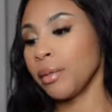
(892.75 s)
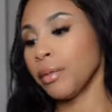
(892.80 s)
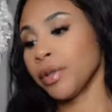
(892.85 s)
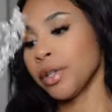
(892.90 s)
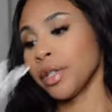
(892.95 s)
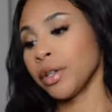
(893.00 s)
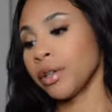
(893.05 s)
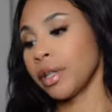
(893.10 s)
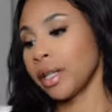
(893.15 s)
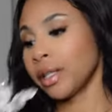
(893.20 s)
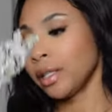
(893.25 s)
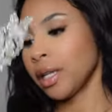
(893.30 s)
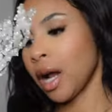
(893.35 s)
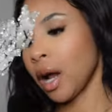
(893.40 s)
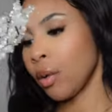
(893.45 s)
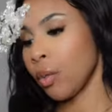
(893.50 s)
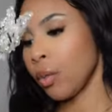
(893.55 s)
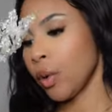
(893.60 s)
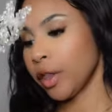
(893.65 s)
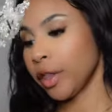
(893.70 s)
I'm sure that's
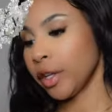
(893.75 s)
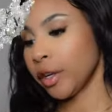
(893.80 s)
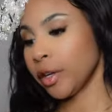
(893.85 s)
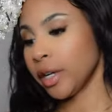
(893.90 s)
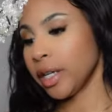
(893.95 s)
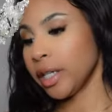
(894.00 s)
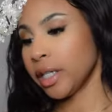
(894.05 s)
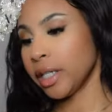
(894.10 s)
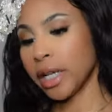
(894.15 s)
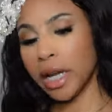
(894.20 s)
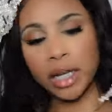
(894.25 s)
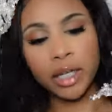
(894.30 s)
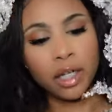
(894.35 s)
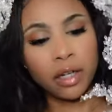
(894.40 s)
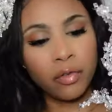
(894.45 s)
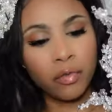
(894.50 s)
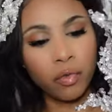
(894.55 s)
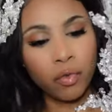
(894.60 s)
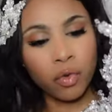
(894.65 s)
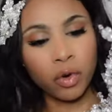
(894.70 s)
not what they're
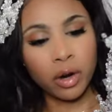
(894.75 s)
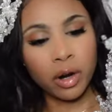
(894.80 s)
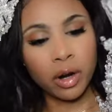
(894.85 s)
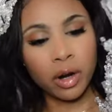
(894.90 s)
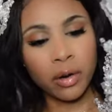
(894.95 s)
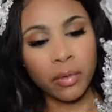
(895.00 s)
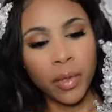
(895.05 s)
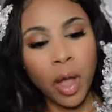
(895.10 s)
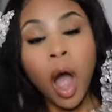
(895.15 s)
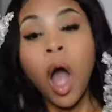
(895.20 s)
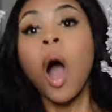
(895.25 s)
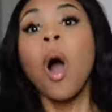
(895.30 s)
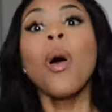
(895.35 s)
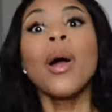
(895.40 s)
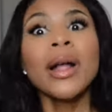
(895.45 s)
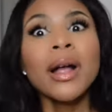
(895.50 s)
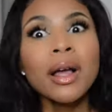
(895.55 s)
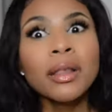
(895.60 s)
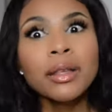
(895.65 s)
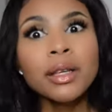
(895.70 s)
intended for. Oh,
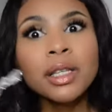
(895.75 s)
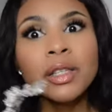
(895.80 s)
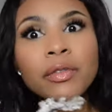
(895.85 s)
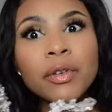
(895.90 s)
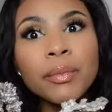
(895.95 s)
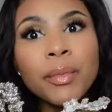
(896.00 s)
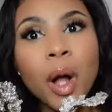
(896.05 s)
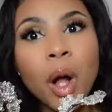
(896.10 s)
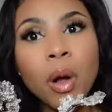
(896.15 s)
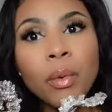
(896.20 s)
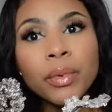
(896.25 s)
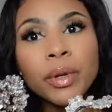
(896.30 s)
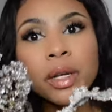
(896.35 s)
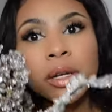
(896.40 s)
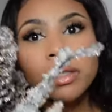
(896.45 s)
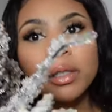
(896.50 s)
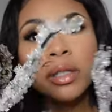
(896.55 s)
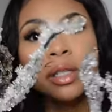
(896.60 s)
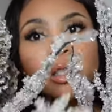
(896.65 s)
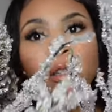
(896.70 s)
I got these from Home
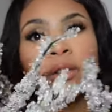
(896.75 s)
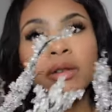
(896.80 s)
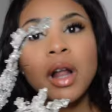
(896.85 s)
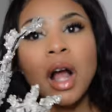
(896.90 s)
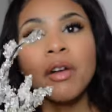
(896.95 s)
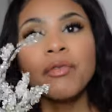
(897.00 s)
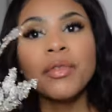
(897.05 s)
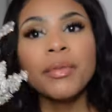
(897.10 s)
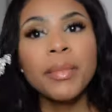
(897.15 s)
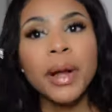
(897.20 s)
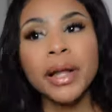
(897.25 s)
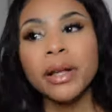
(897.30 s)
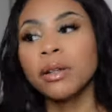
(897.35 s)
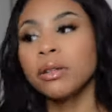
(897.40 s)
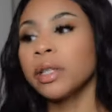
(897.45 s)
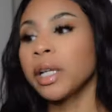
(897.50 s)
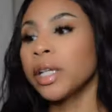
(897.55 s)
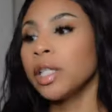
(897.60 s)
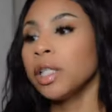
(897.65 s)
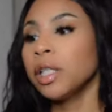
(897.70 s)
Goods. These are not from
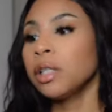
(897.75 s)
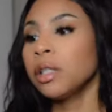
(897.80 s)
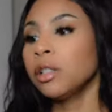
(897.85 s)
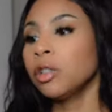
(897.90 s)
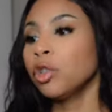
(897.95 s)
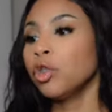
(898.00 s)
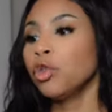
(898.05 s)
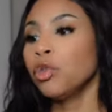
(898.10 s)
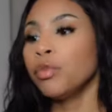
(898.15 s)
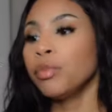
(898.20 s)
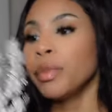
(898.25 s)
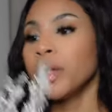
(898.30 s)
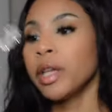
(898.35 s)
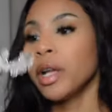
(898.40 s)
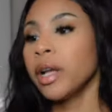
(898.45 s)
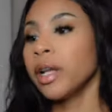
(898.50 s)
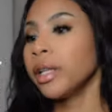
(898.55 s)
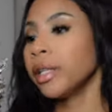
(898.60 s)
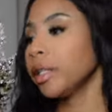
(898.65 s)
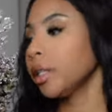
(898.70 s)
Michaels. I just assumed
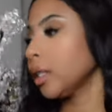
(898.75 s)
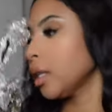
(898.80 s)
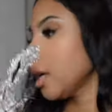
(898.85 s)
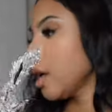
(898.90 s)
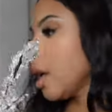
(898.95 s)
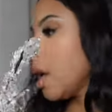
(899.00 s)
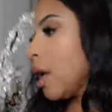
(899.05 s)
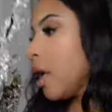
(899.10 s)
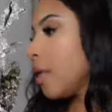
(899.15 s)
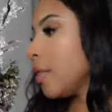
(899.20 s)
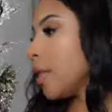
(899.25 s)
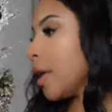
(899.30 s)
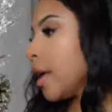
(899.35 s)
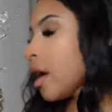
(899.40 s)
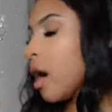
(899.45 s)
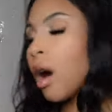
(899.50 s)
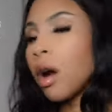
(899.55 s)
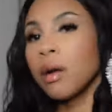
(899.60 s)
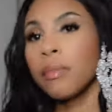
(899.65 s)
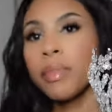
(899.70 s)
because they
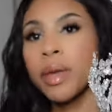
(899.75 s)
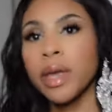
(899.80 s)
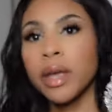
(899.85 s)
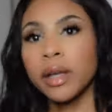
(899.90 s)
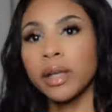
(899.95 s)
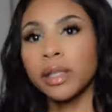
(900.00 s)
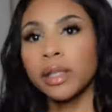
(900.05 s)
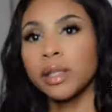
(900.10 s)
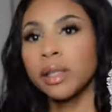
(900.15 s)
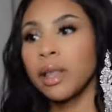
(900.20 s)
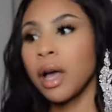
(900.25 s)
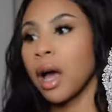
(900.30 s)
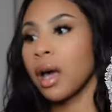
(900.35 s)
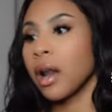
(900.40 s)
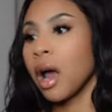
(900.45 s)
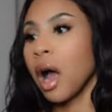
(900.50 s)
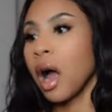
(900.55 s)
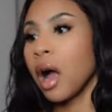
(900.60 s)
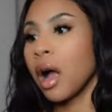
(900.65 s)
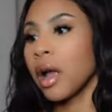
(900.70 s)
are picks that
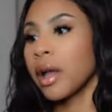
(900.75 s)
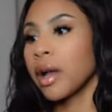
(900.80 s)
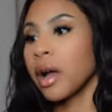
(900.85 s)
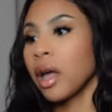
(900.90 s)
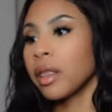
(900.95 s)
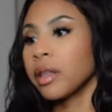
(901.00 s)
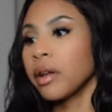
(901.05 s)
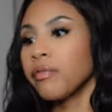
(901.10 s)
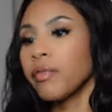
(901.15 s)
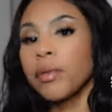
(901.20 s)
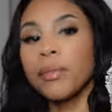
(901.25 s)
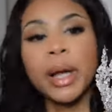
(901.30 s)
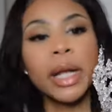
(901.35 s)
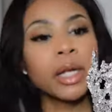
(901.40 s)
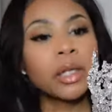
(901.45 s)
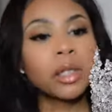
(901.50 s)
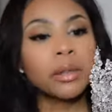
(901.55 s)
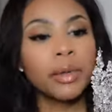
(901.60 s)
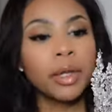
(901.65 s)
I got them from Michaels.